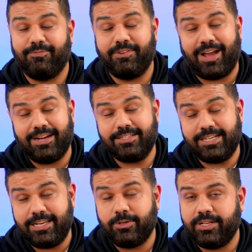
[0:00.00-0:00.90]
We've had a
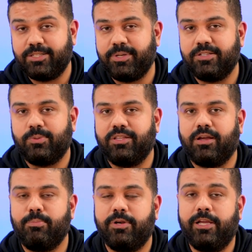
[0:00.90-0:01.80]
really good experience with the
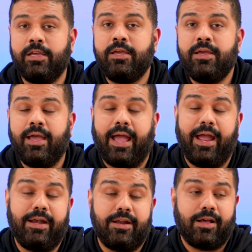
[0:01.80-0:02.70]
company,
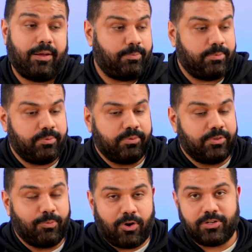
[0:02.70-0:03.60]
and
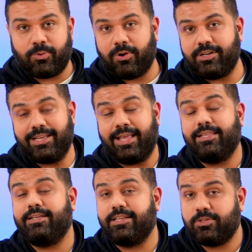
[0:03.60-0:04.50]
the water quality and
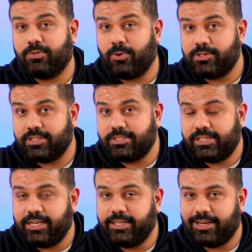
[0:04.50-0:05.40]
the taste of the water is
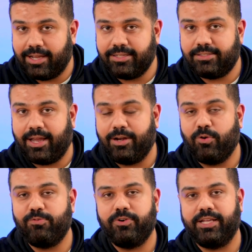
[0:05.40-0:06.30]
really nice, and
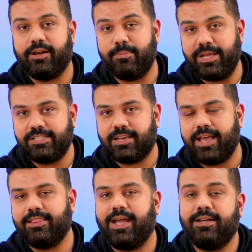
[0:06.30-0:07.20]
hopefully it remains
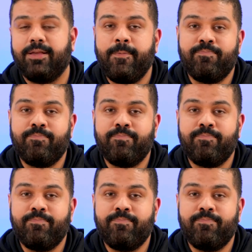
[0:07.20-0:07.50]
like that.